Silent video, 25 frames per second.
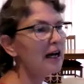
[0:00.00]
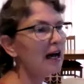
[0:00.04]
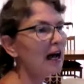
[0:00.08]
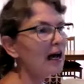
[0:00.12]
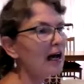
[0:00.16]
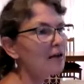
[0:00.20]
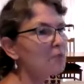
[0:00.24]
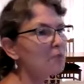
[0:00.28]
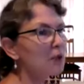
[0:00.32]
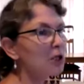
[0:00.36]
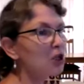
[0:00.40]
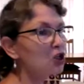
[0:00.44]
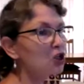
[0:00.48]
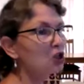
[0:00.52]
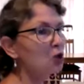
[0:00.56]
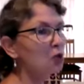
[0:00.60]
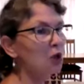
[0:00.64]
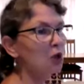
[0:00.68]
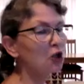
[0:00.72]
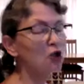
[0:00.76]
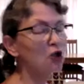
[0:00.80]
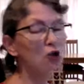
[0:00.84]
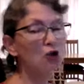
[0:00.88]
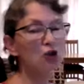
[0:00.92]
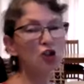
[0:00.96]
and because you
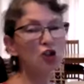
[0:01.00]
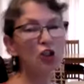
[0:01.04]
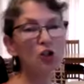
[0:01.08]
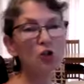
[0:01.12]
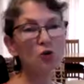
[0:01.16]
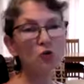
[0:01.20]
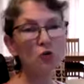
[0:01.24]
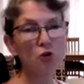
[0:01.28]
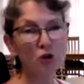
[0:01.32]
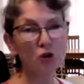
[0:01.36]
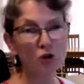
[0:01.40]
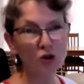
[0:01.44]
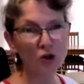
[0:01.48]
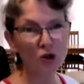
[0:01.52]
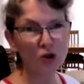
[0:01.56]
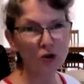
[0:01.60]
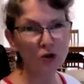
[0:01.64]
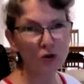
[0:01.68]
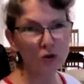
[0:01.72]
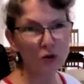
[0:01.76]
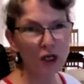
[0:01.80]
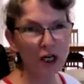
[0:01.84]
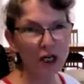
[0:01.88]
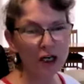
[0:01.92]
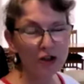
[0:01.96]
want your children
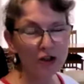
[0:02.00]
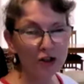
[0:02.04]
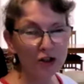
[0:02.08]
to.